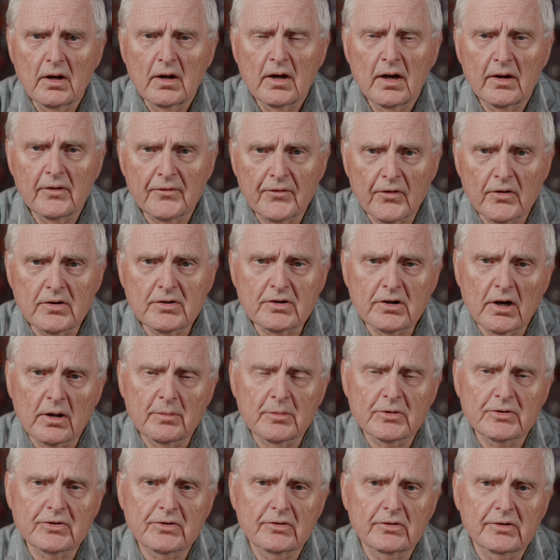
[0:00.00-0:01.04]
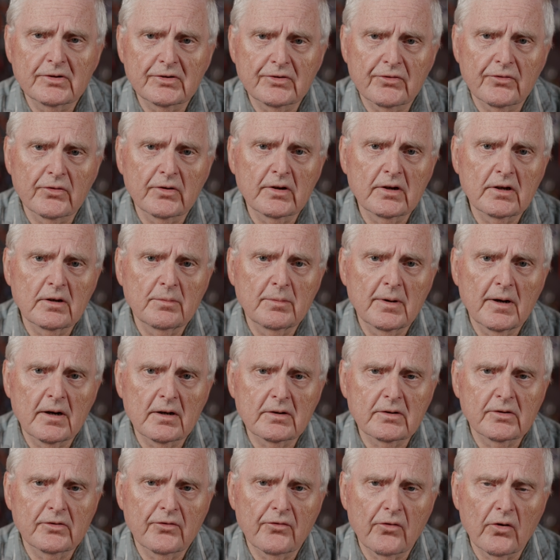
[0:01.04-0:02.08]
And French embouchure is really about
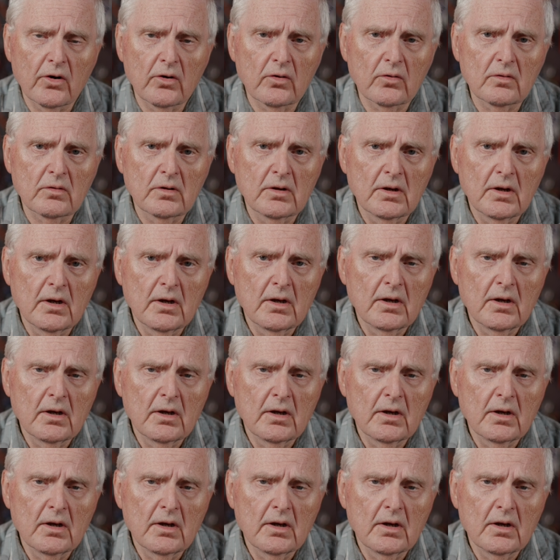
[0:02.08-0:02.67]
control,